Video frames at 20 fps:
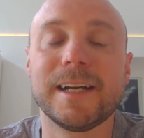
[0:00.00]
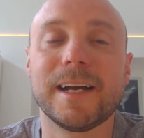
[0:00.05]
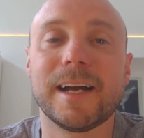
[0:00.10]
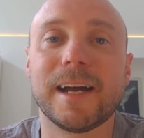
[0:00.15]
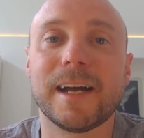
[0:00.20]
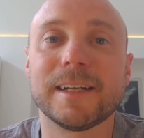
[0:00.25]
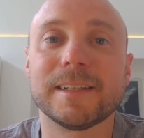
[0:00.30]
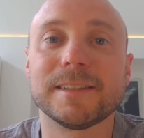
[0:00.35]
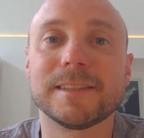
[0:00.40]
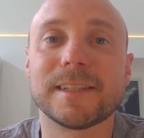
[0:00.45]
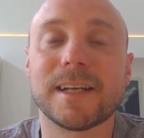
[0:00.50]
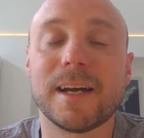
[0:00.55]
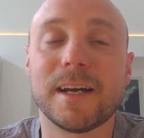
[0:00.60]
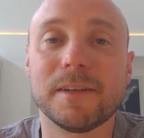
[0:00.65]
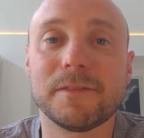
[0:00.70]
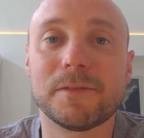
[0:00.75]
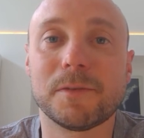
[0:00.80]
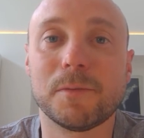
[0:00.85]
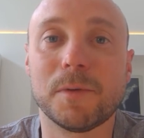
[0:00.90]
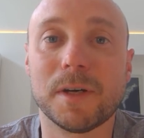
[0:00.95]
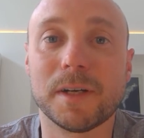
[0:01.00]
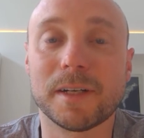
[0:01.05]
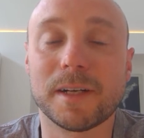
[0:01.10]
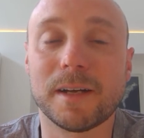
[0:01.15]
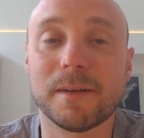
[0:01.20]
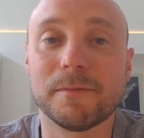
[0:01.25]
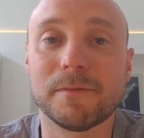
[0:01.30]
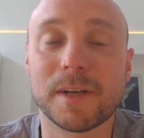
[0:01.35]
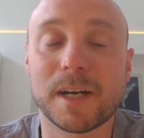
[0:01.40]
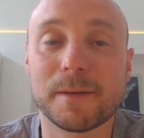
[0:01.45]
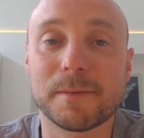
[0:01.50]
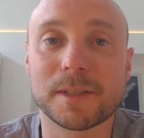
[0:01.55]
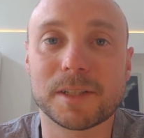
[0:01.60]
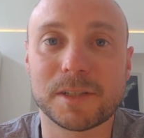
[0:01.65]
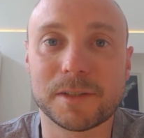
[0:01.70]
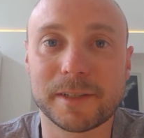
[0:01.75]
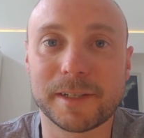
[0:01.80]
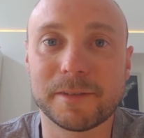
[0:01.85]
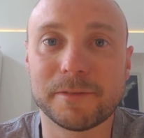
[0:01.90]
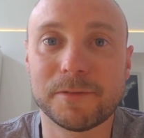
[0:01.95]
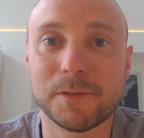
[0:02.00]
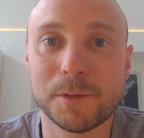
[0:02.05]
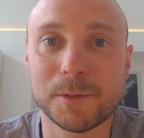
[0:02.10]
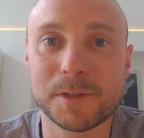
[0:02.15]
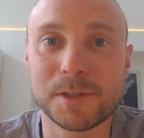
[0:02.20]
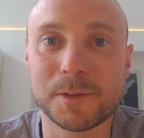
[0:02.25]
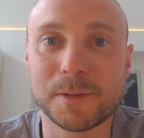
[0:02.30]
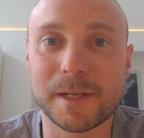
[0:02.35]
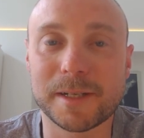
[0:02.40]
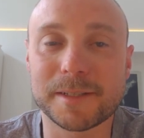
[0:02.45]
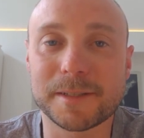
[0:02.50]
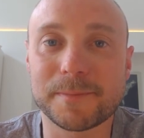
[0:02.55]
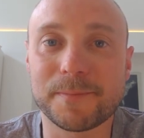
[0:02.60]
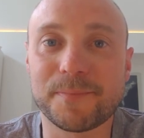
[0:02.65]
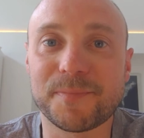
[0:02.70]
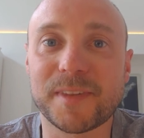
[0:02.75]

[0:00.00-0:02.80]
And I, for one, am very much looking forward to it.